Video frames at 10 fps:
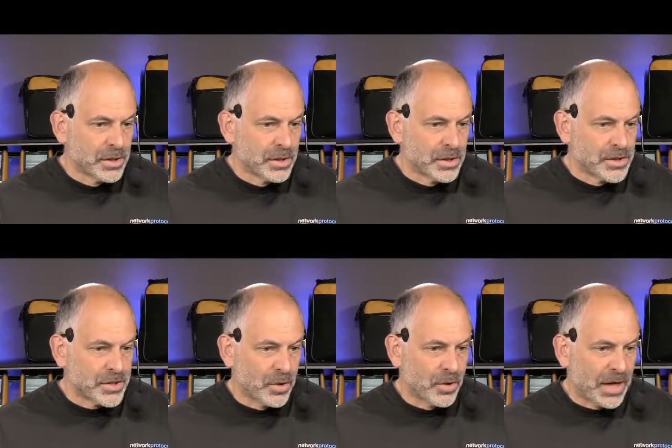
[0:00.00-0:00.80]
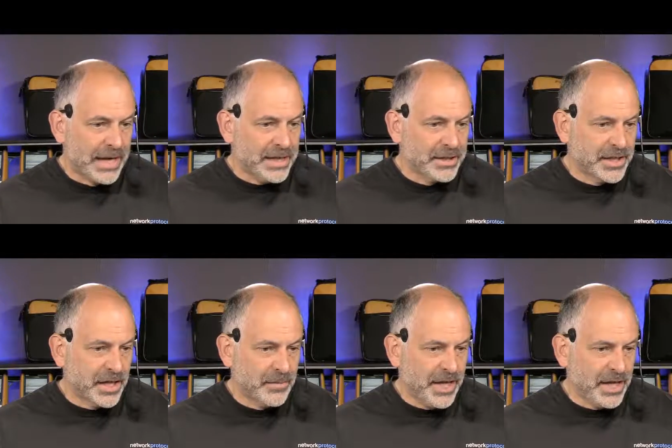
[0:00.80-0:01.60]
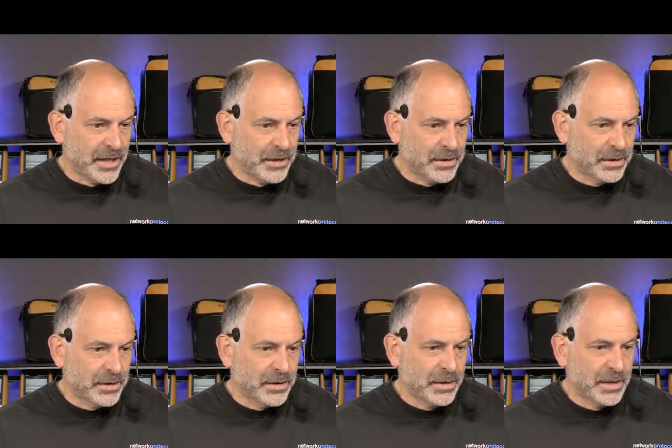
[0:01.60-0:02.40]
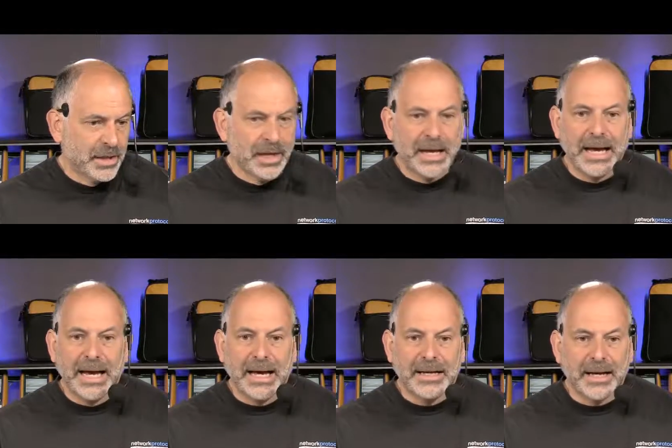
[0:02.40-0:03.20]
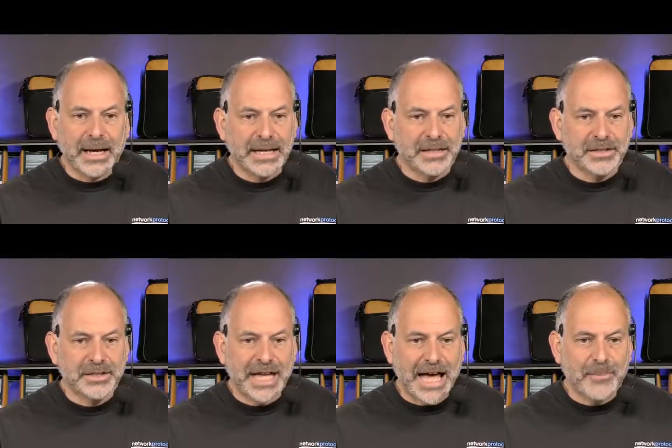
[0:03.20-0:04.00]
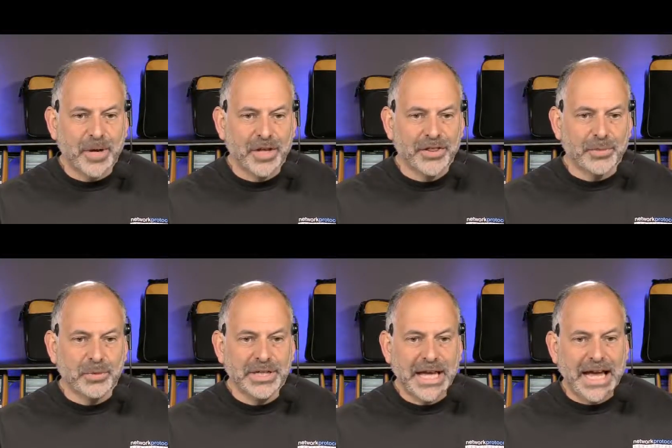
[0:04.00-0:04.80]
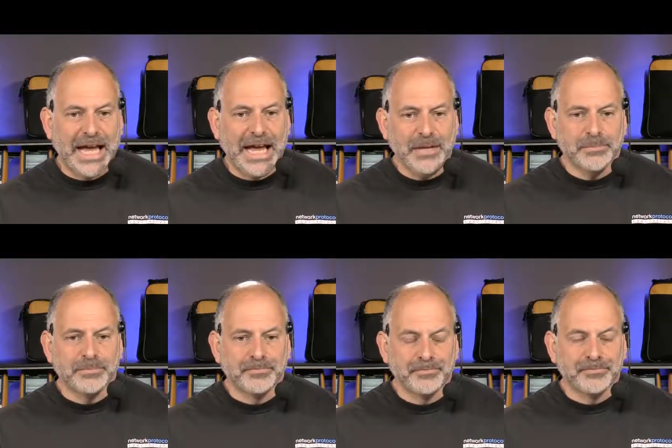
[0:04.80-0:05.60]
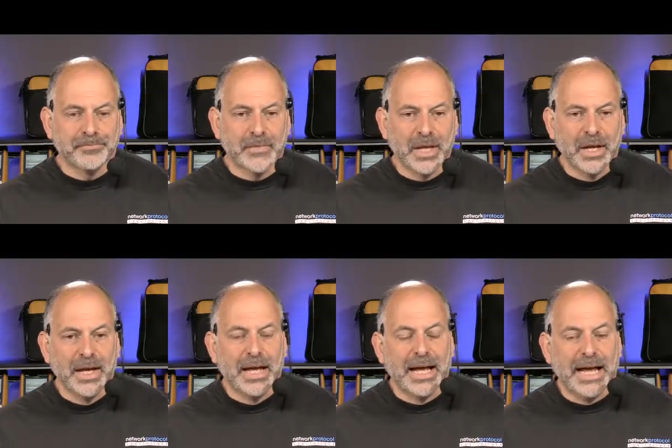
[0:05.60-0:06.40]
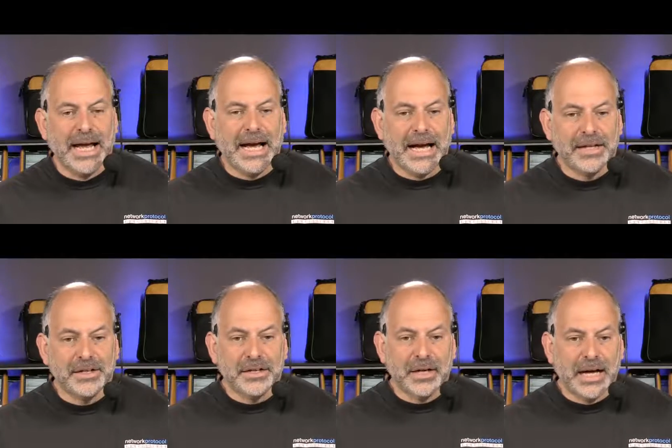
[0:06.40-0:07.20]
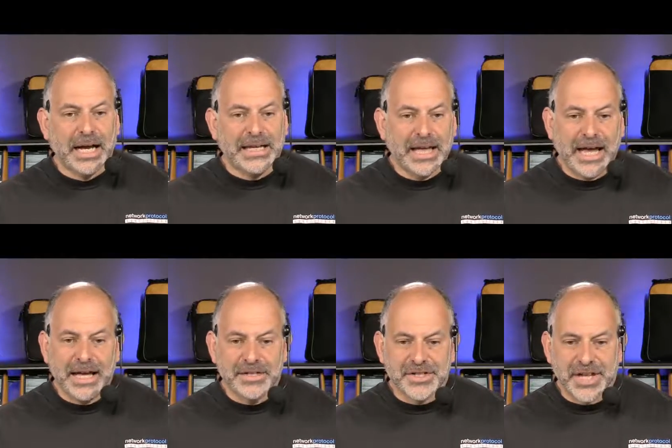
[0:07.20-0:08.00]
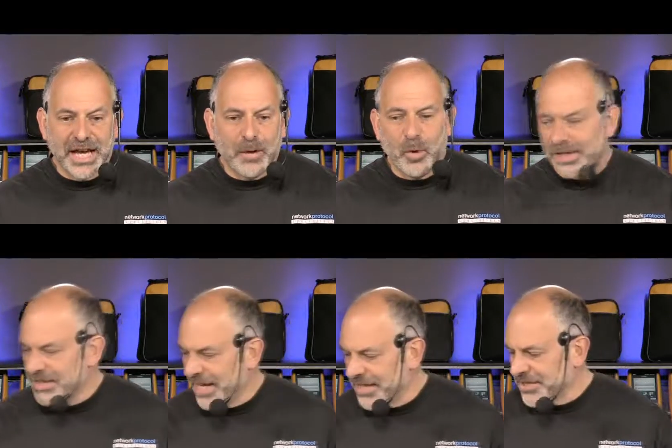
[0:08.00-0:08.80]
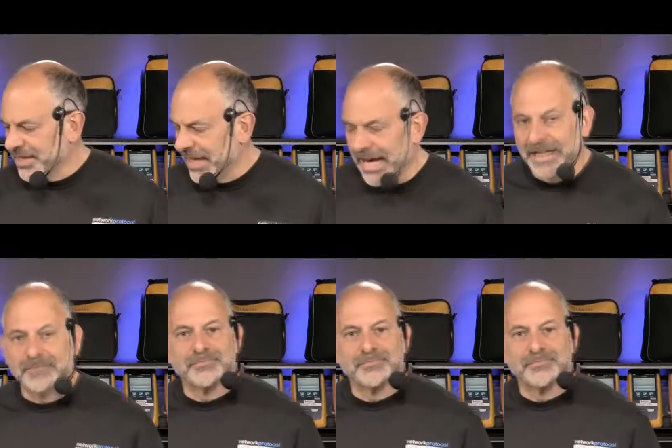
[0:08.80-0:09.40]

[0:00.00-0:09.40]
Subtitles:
So I could come in and I could tap on 3A and I can say I want to test again.